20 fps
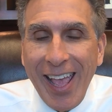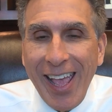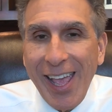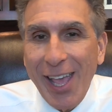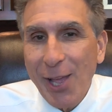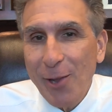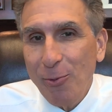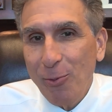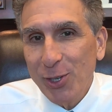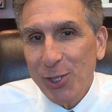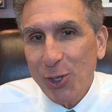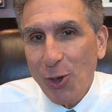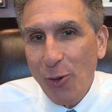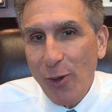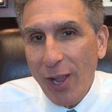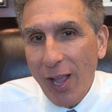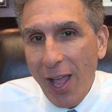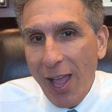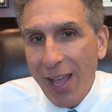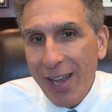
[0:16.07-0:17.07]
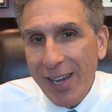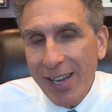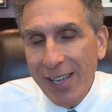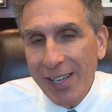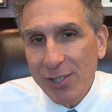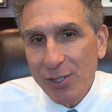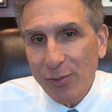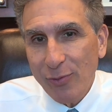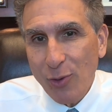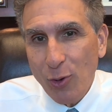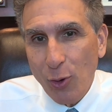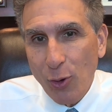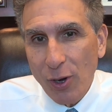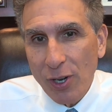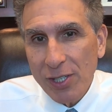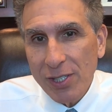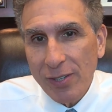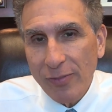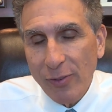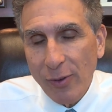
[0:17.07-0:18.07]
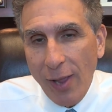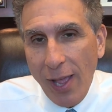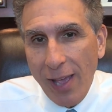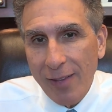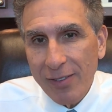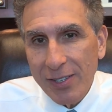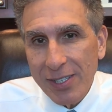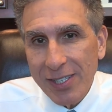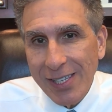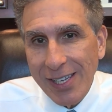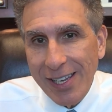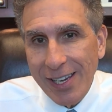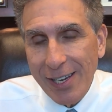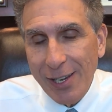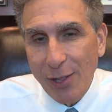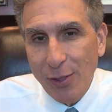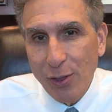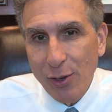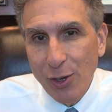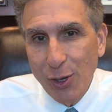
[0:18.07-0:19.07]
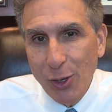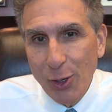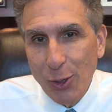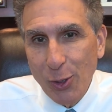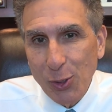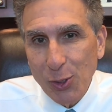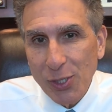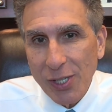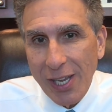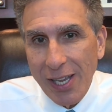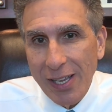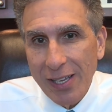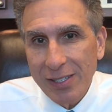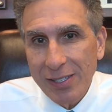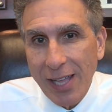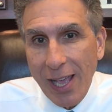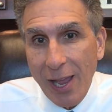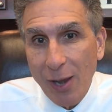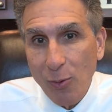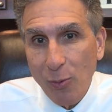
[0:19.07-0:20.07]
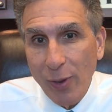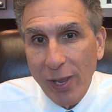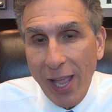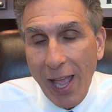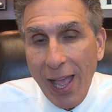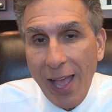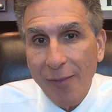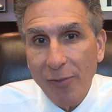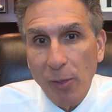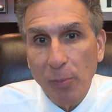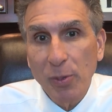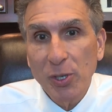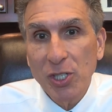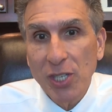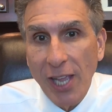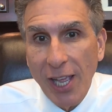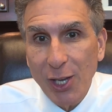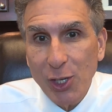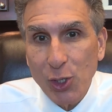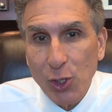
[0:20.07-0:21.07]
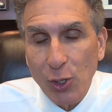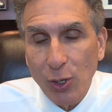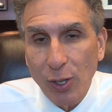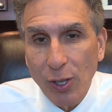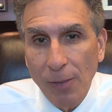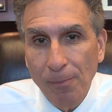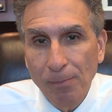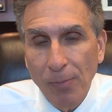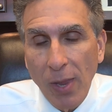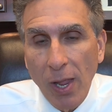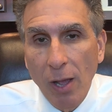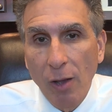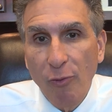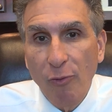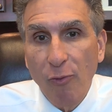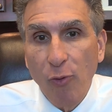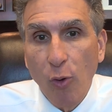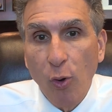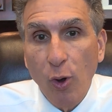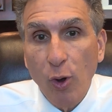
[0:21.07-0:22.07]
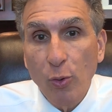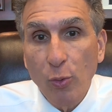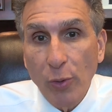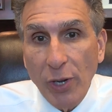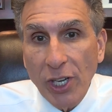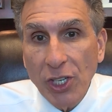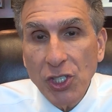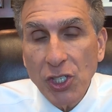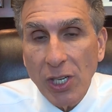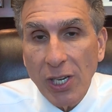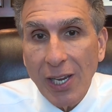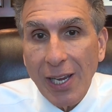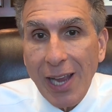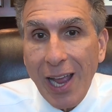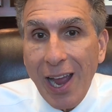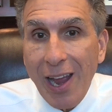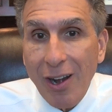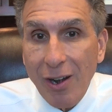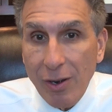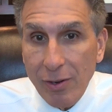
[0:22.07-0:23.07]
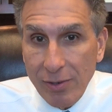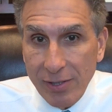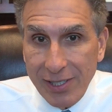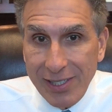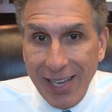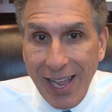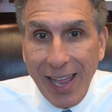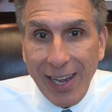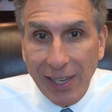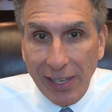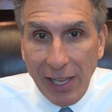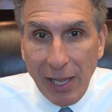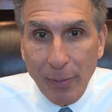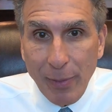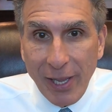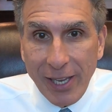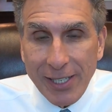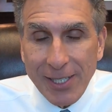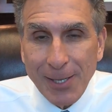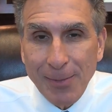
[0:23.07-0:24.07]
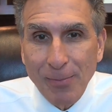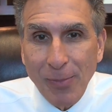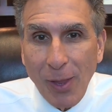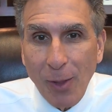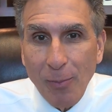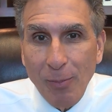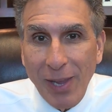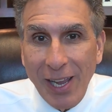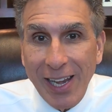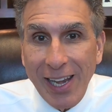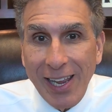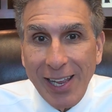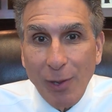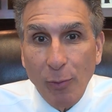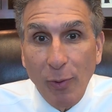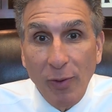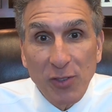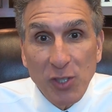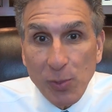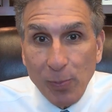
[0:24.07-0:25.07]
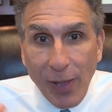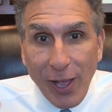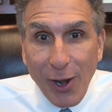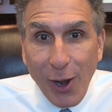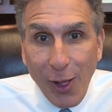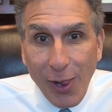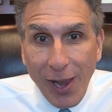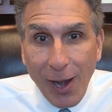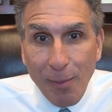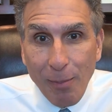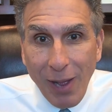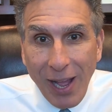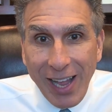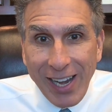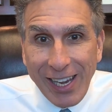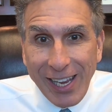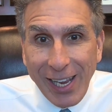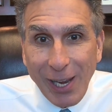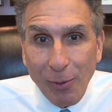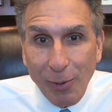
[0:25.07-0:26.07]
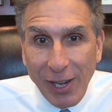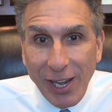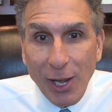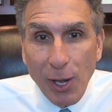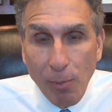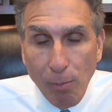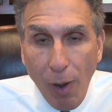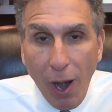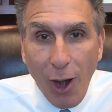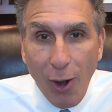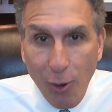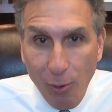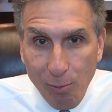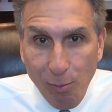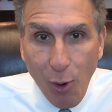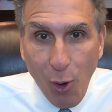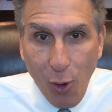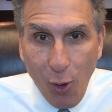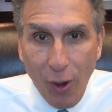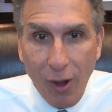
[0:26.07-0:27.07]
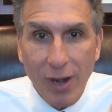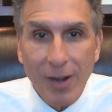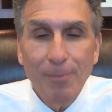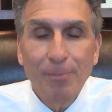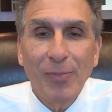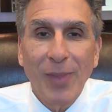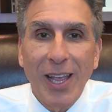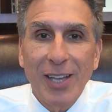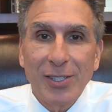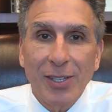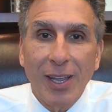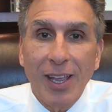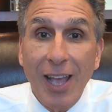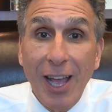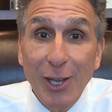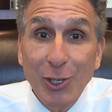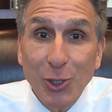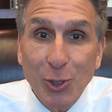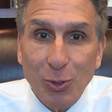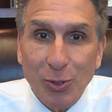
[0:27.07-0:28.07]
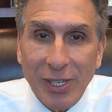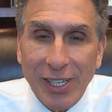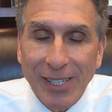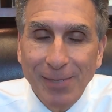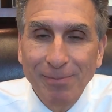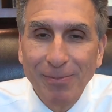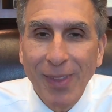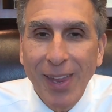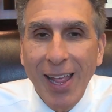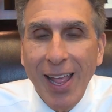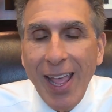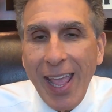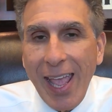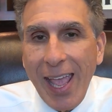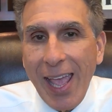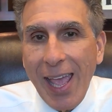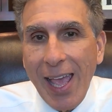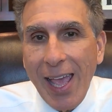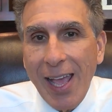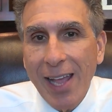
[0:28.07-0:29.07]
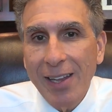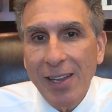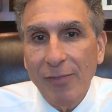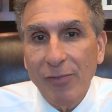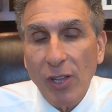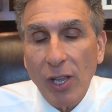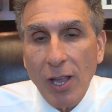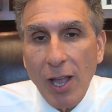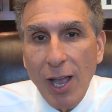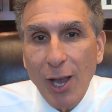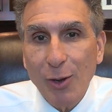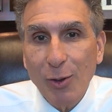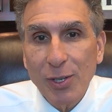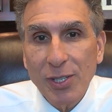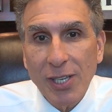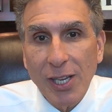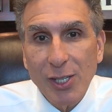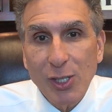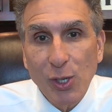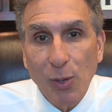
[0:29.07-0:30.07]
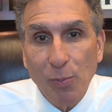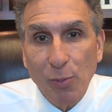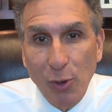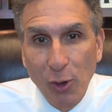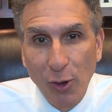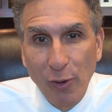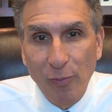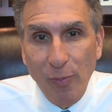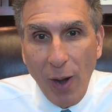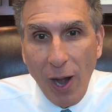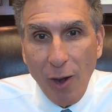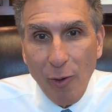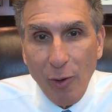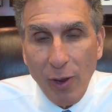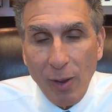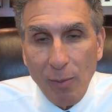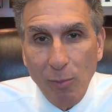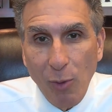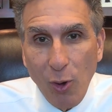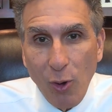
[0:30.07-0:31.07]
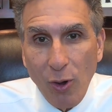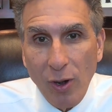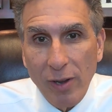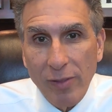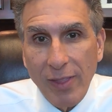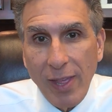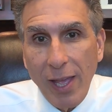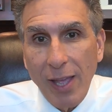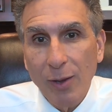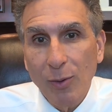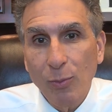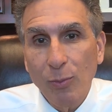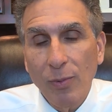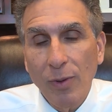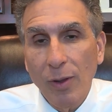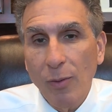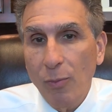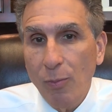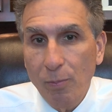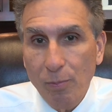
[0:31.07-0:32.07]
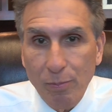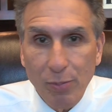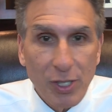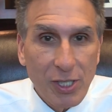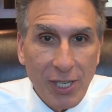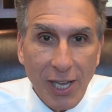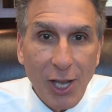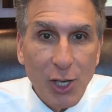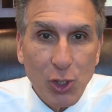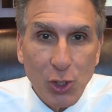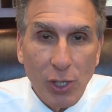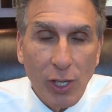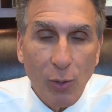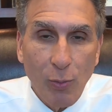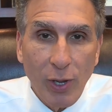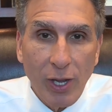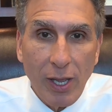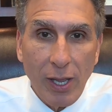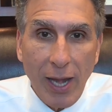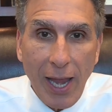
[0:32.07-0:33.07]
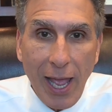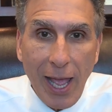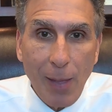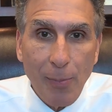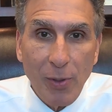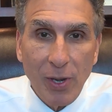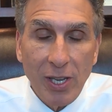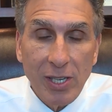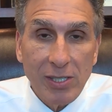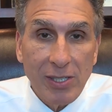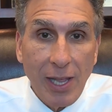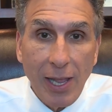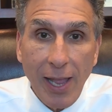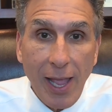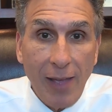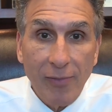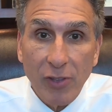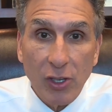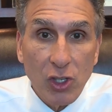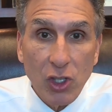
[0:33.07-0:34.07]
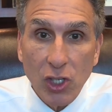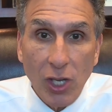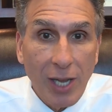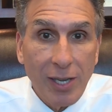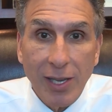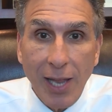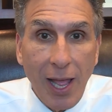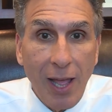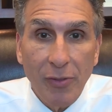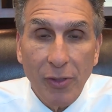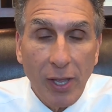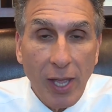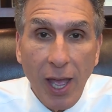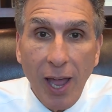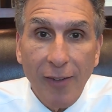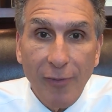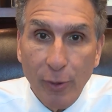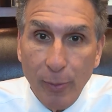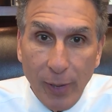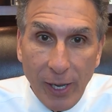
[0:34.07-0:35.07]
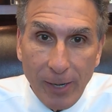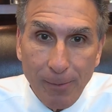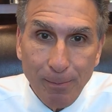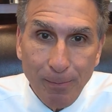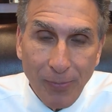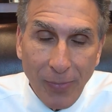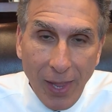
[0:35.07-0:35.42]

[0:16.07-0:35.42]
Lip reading: And what's going on is, of course, if you haven't seen it in the news, is that we have the potential for reaching our debt limit, meaning we've spent all our money and we need to borrow more as a country. And if the Congress doesn't approve borrowing more, then potentially what could happen is they have to shut down the government.